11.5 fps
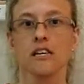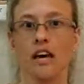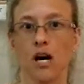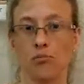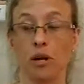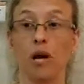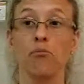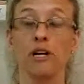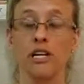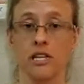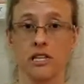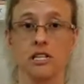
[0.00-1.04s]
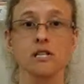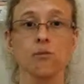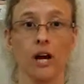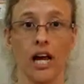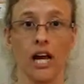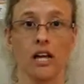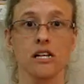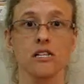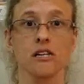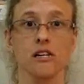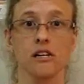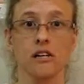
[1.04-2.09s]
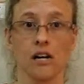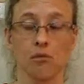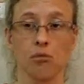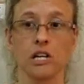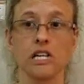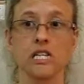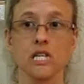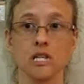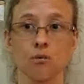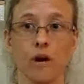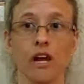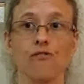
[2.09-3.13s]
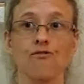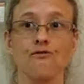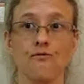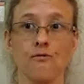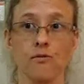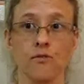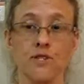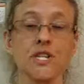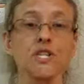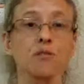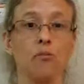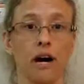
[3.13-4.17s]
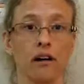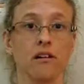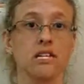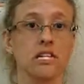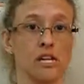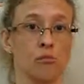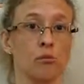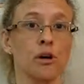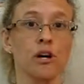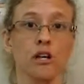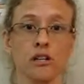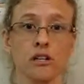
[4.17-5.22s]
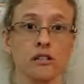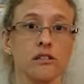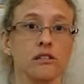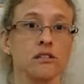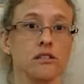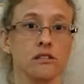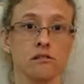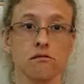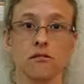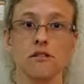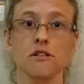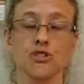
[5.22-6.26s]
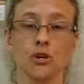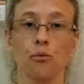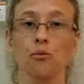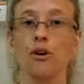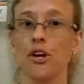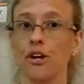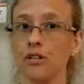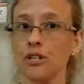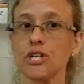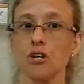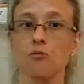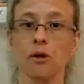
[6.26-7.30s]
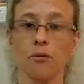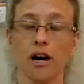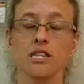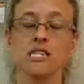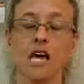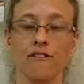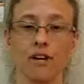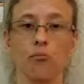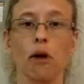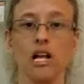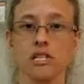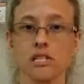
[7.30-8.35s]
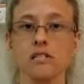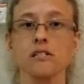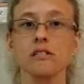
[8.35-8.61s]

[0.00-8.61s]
Yeah, but I've been at this weight. I've been at this weight since about December. So really only took me about 7 months.